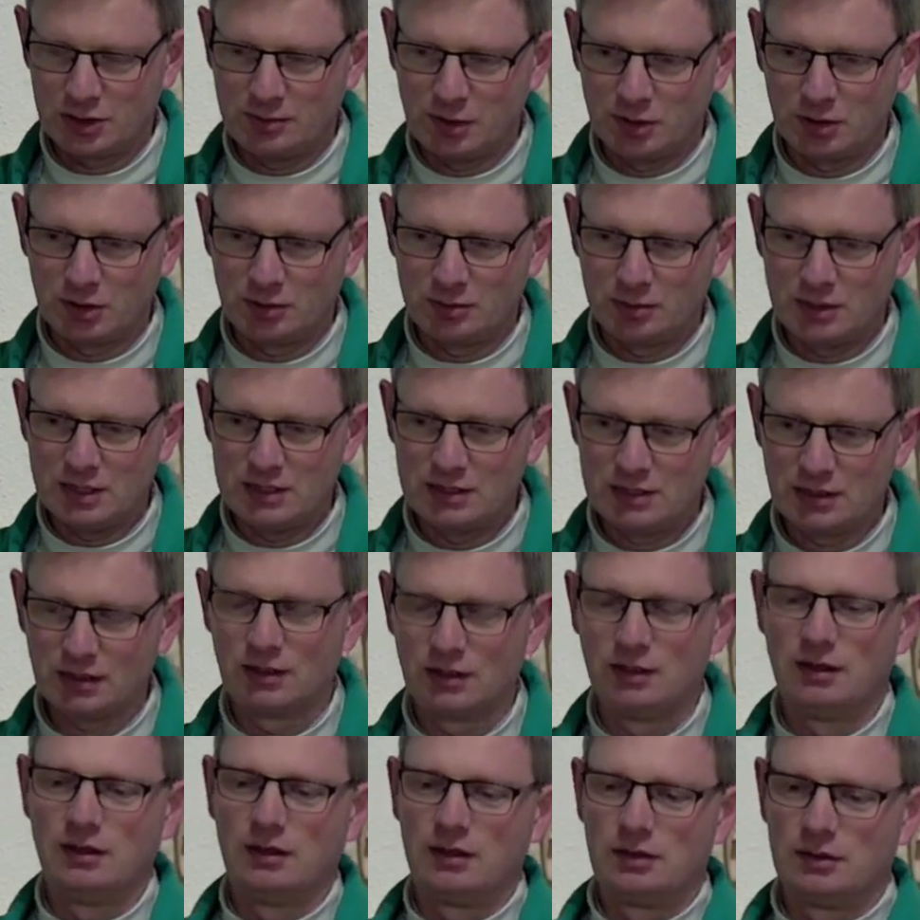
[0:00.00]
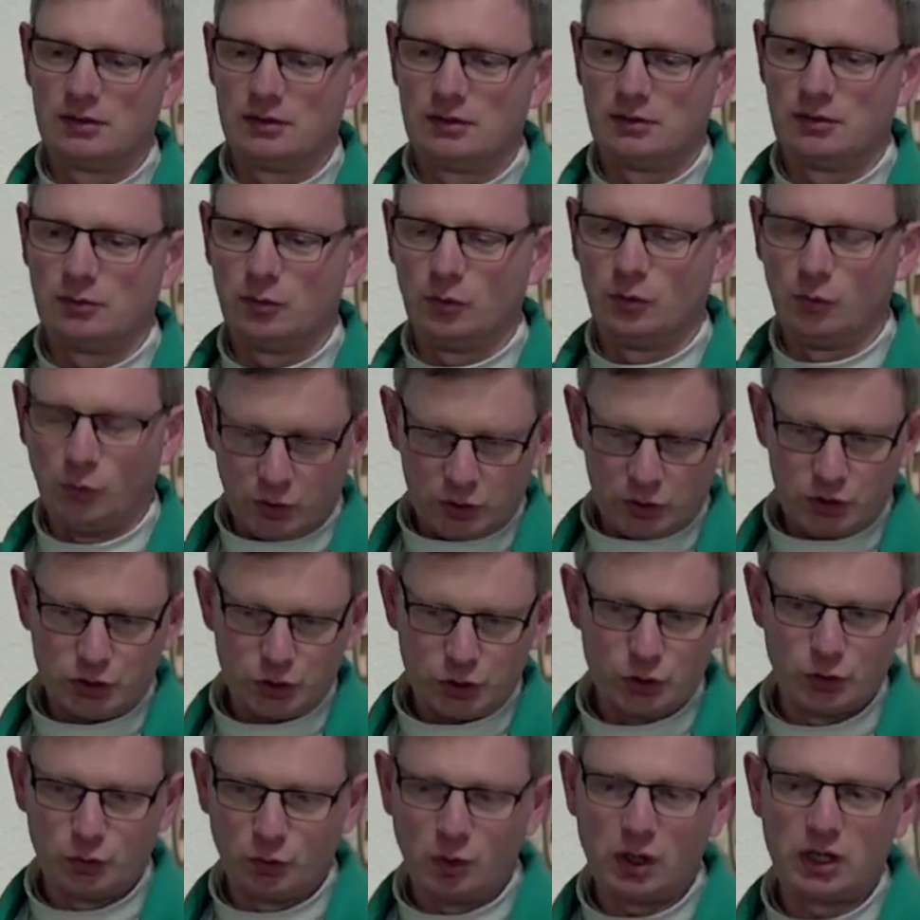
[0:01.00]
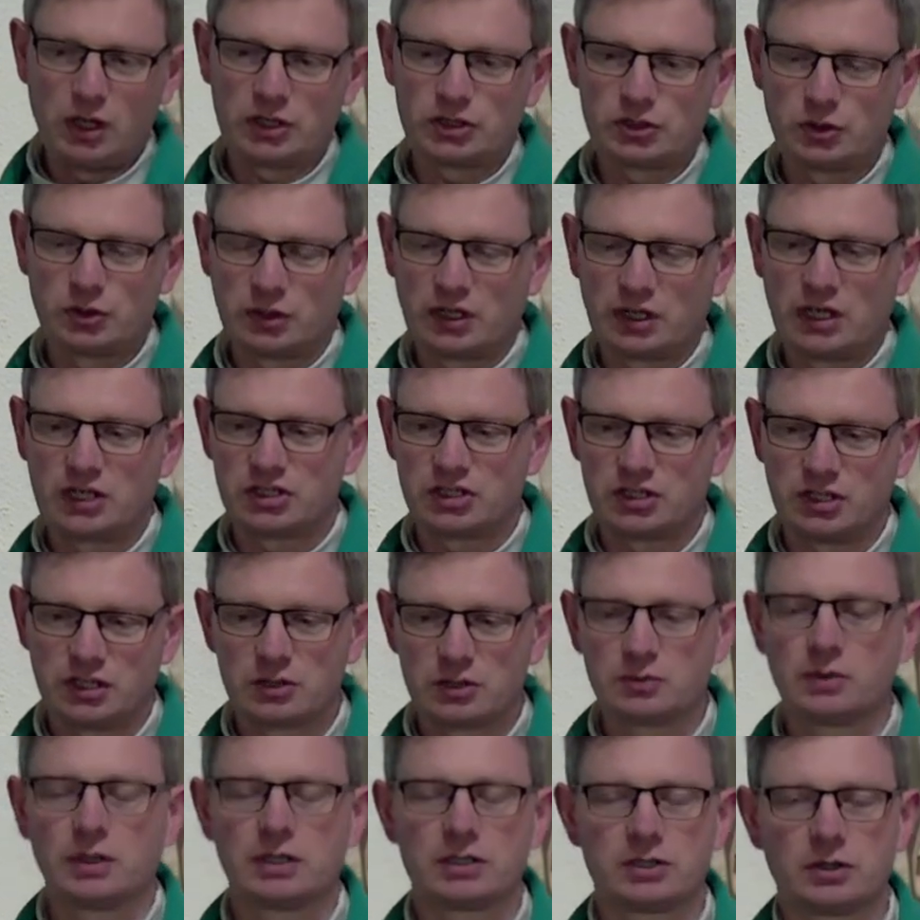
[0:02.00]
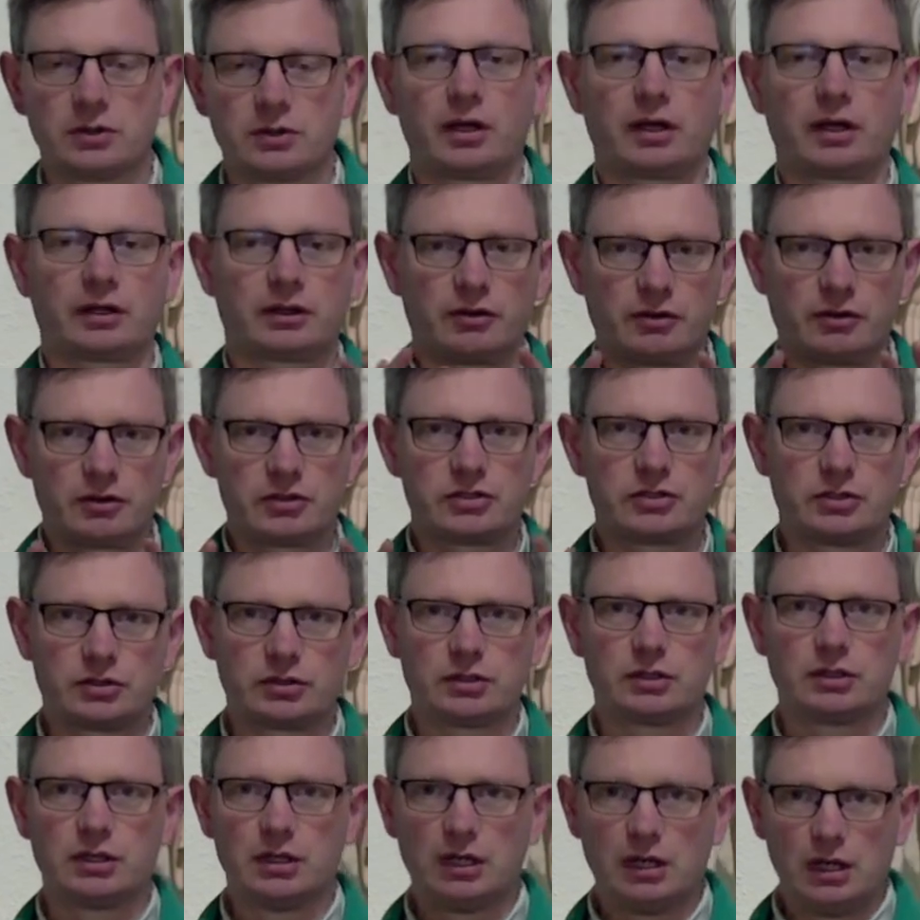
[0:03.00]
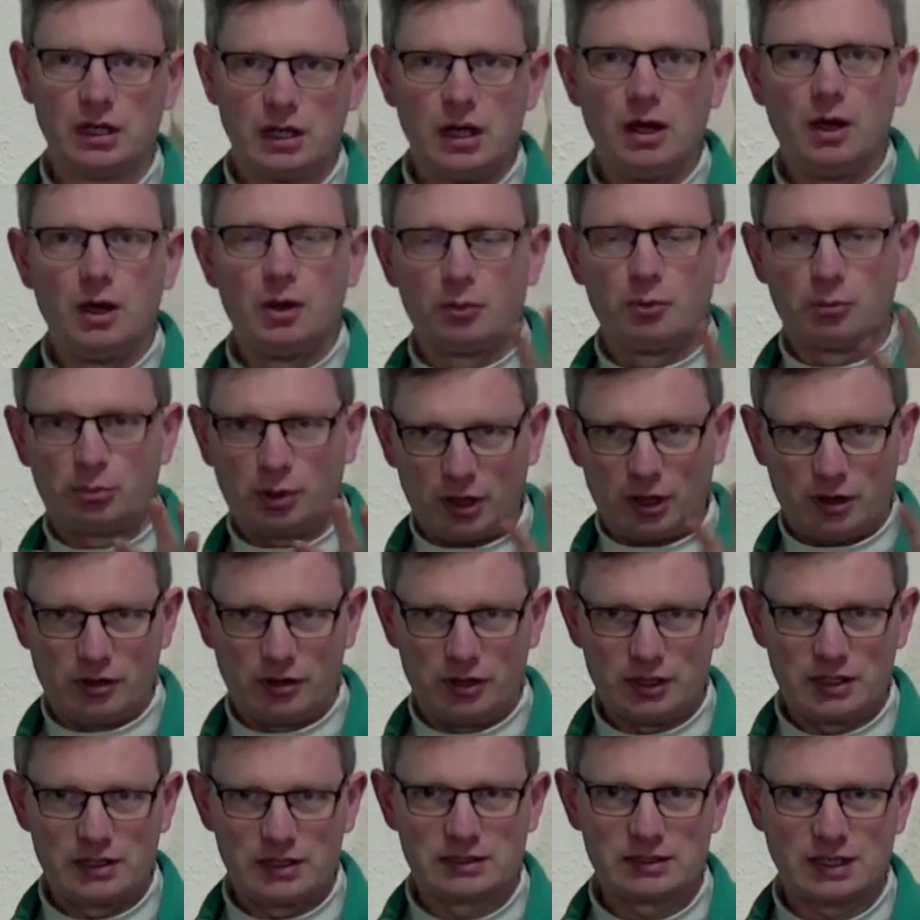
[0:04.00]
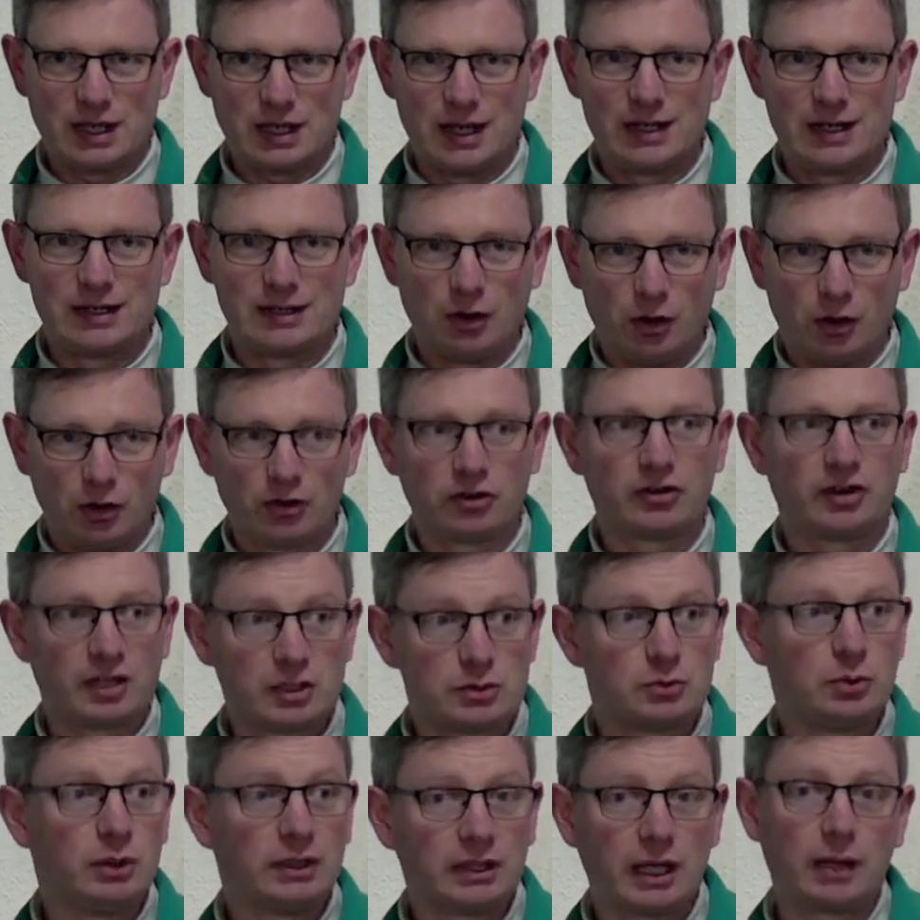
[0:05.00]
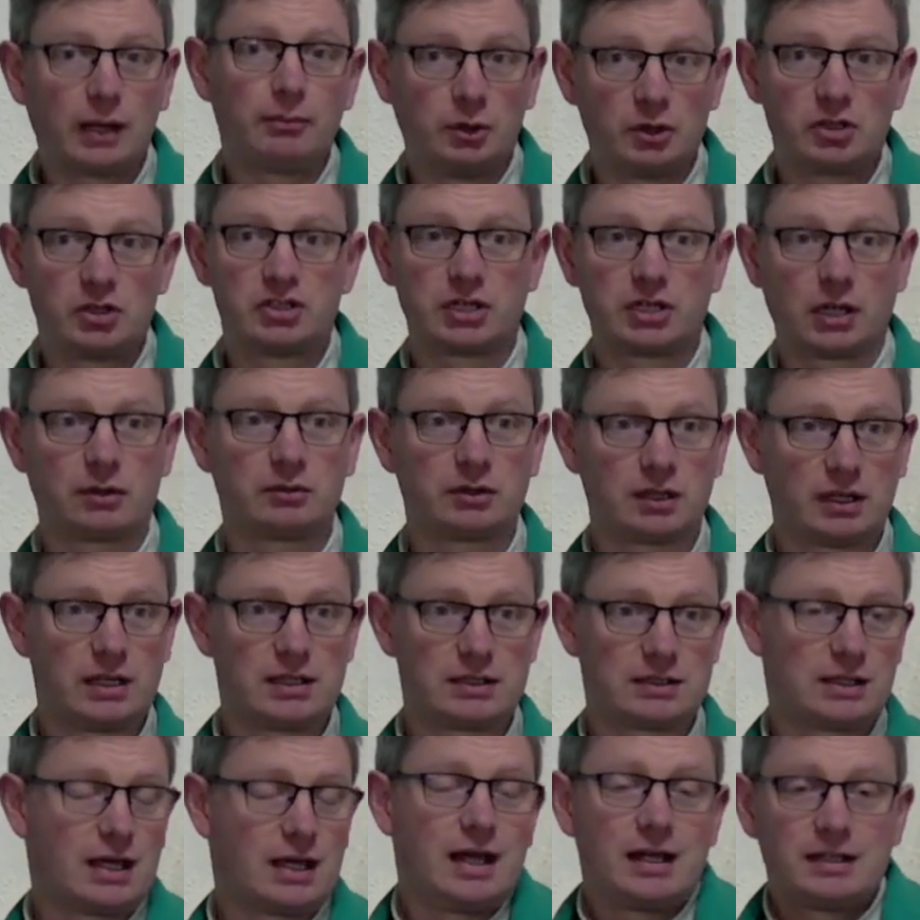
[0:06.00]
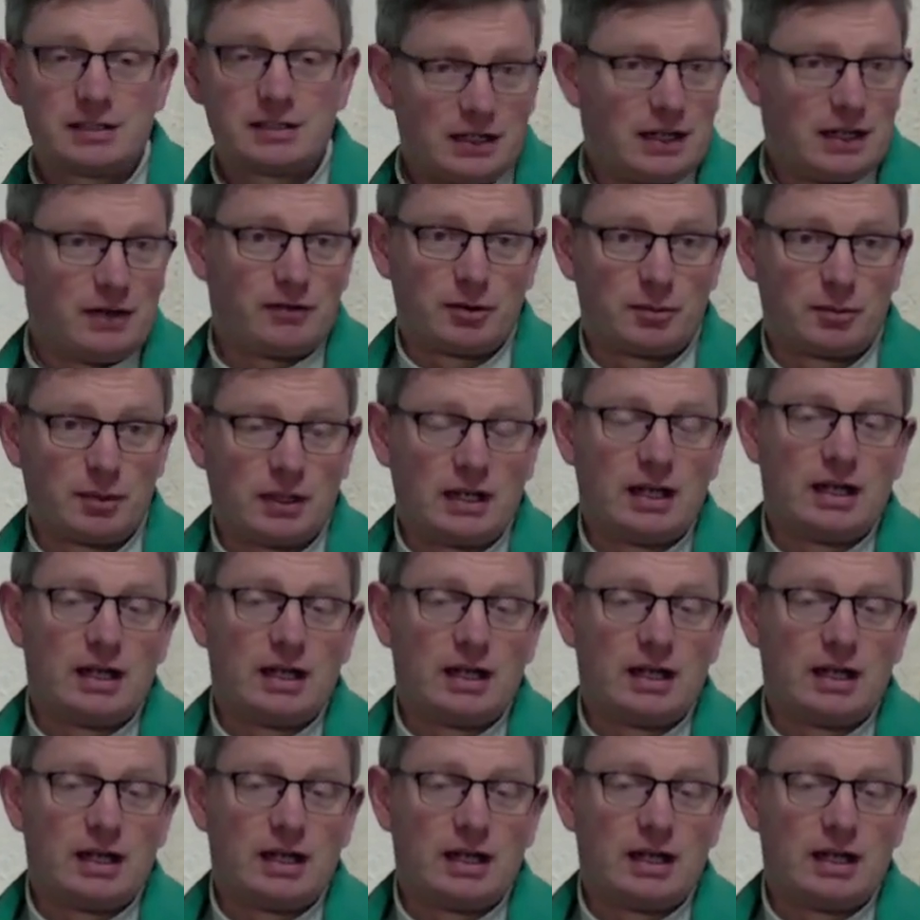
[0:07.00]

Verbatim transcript: amount of them eating. One should wash occasionally as well. So like there are certain priorities and other things will get pushed down the list. It's inevitable.